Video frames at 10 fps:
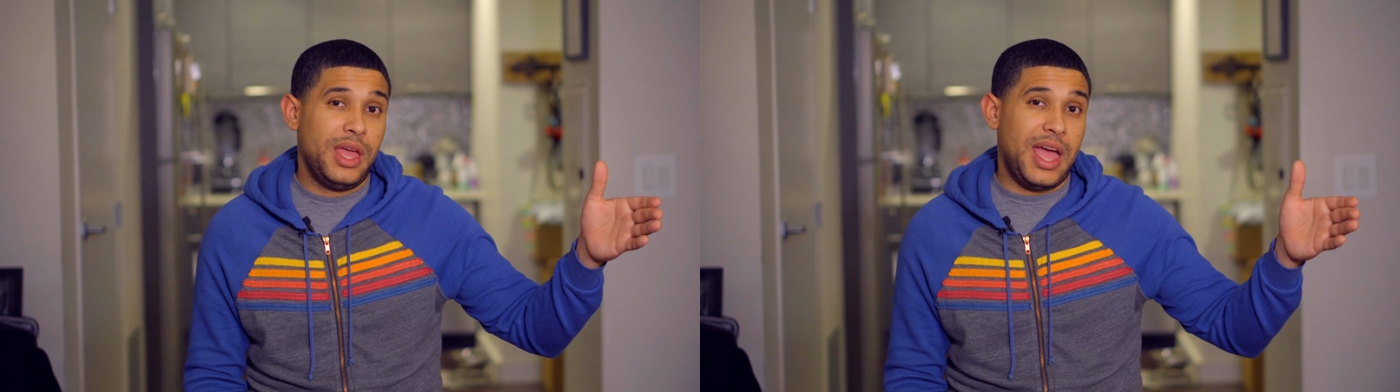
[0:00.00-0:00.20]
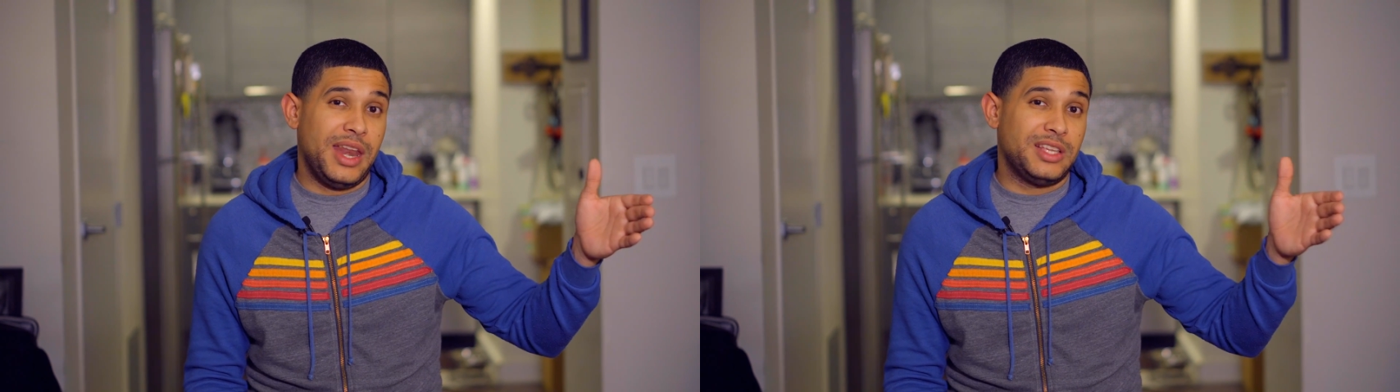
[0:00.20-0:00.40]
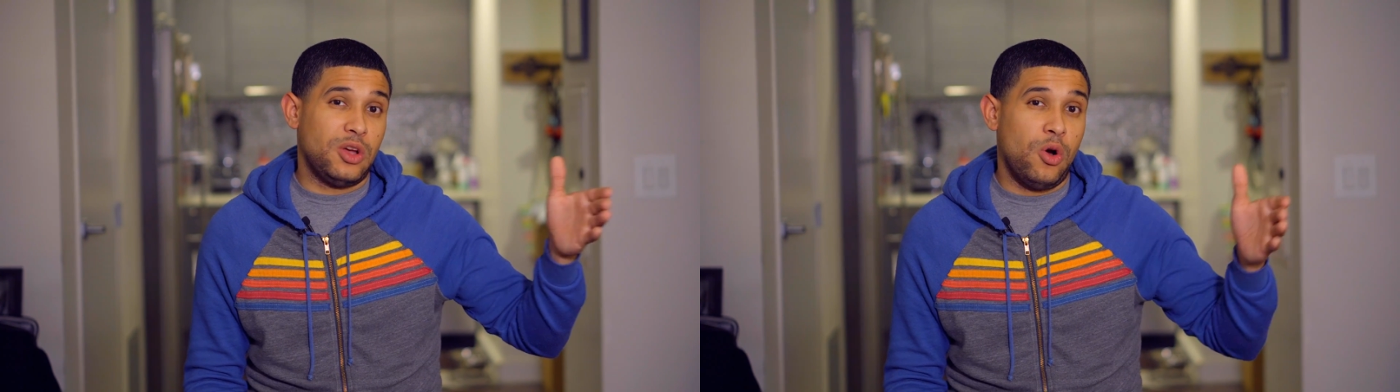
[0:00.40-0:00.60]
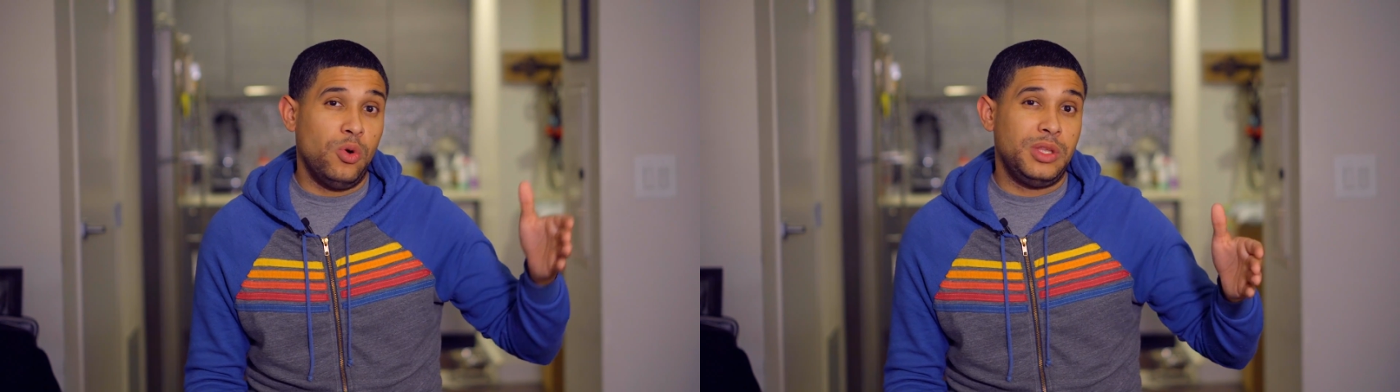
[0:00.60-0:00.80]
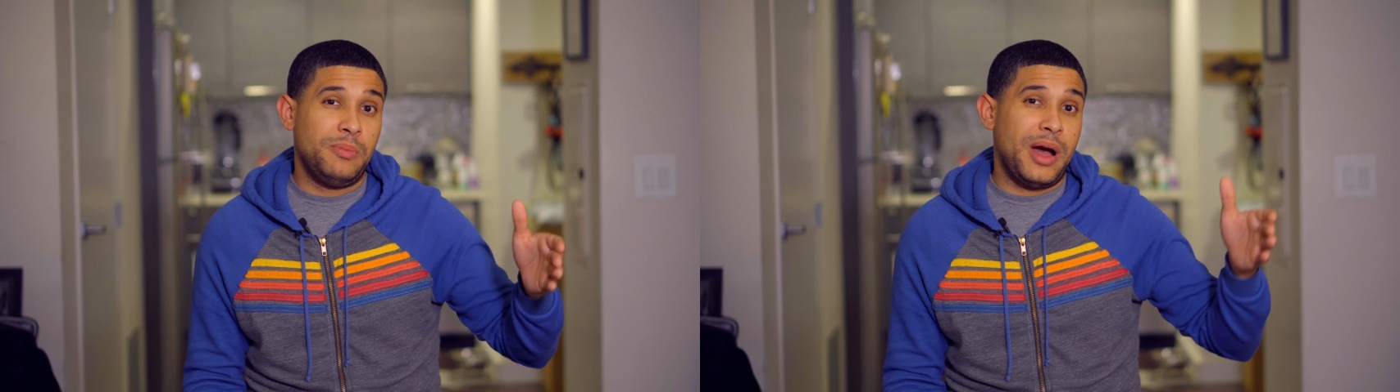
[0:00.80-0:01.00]
and is
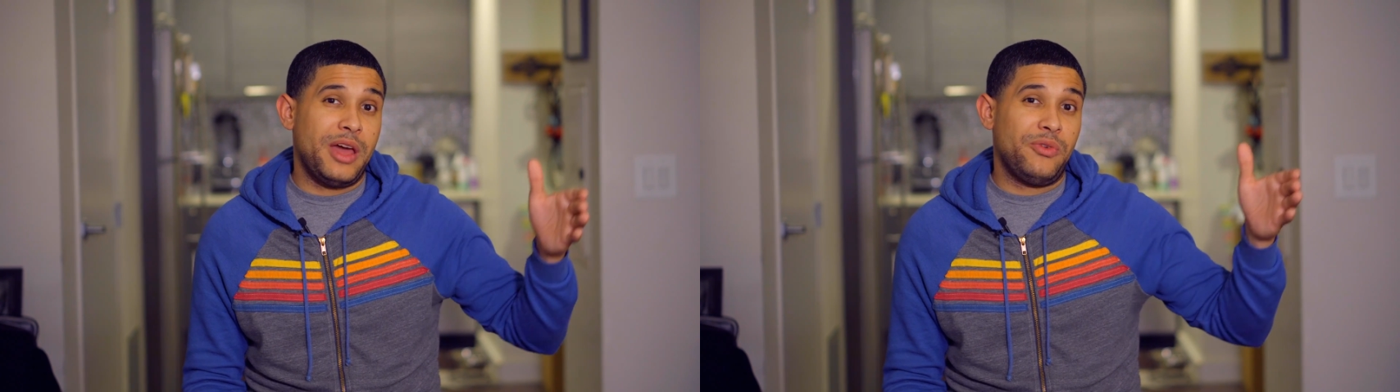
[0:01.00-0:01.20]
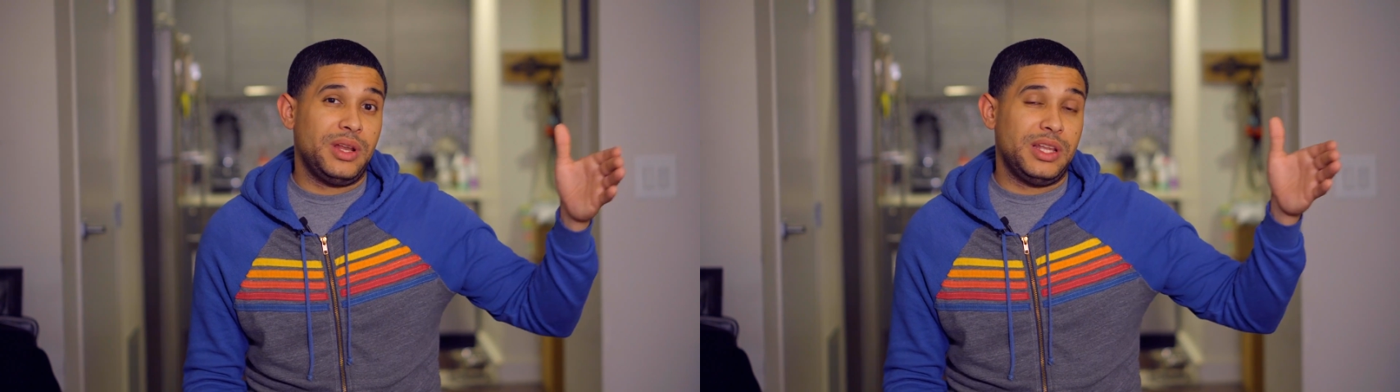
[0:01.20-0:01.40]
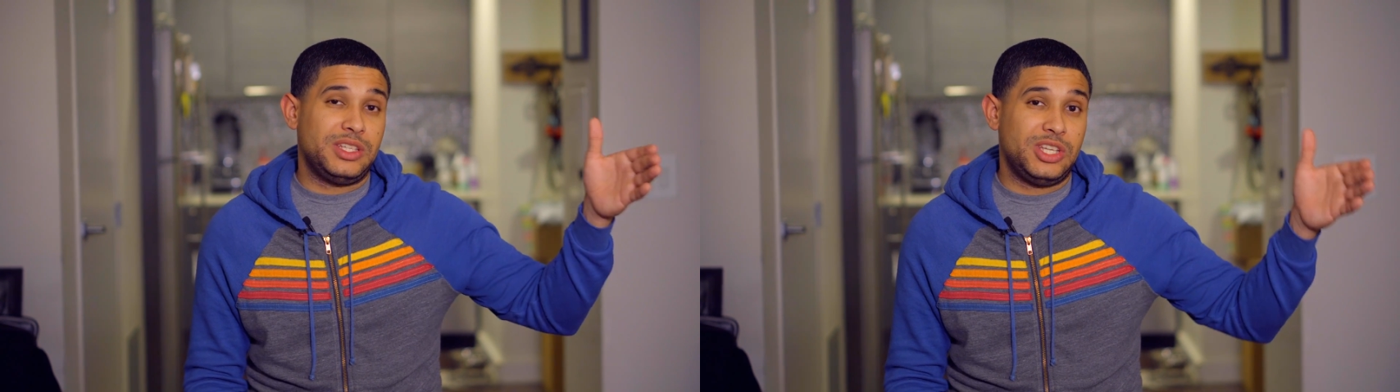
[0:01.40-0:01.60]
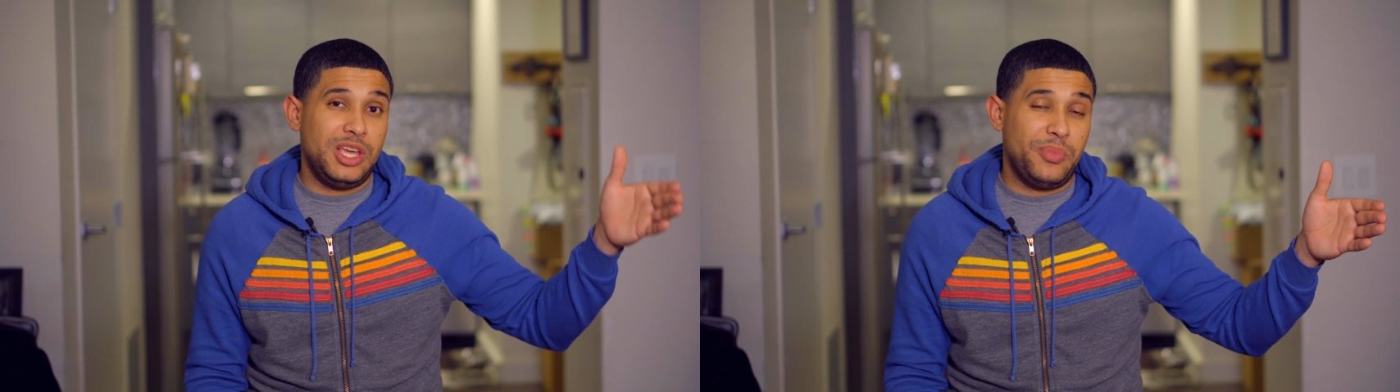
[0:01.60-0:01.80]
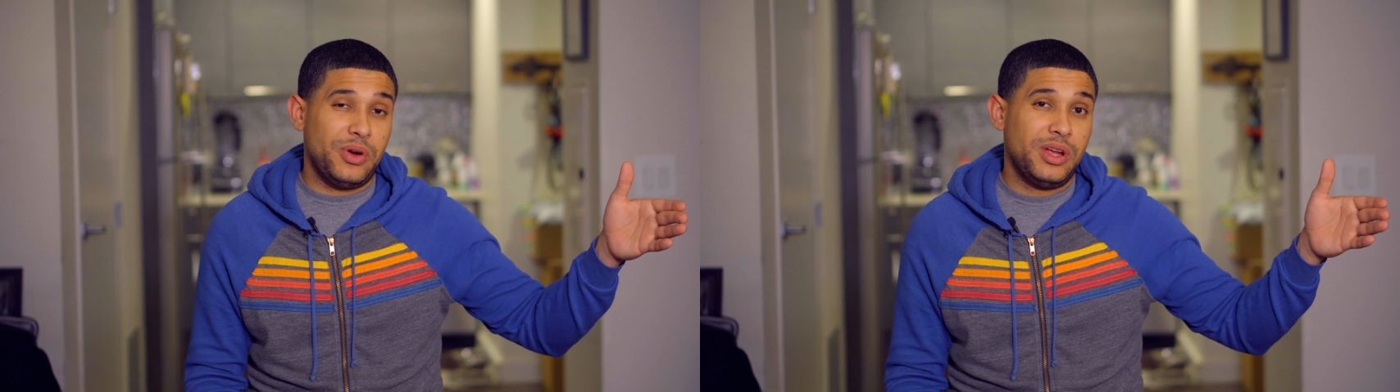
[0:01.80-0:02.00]
only moderately
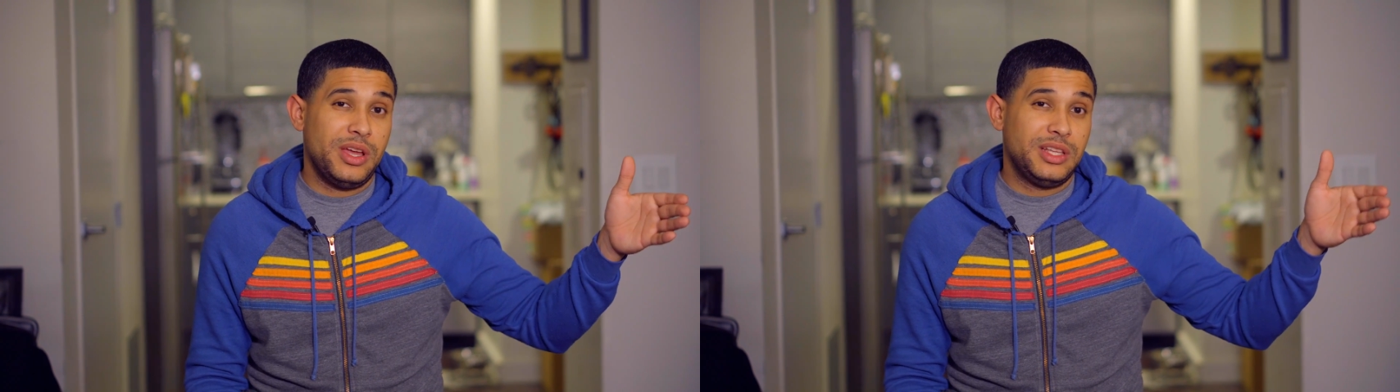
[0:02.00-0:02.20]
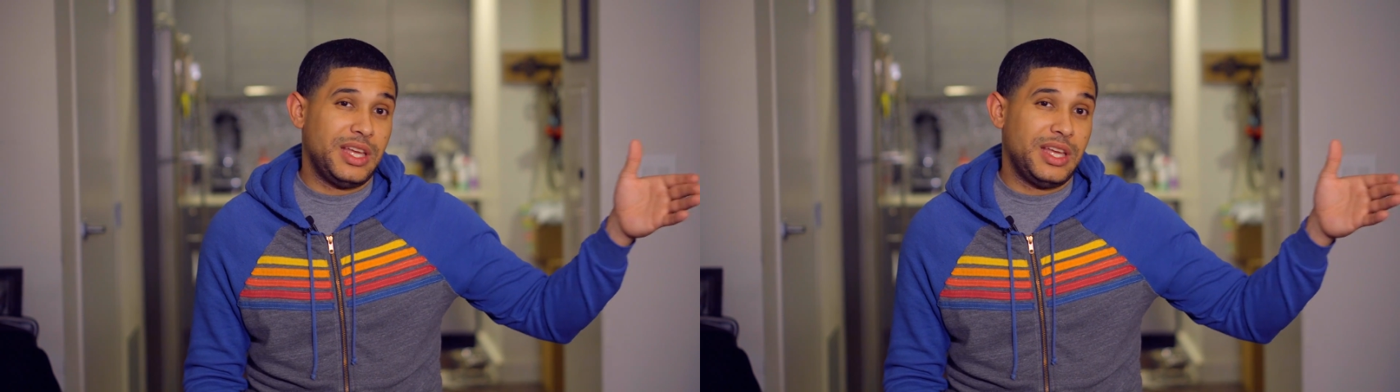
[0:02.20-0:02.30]
cheaper,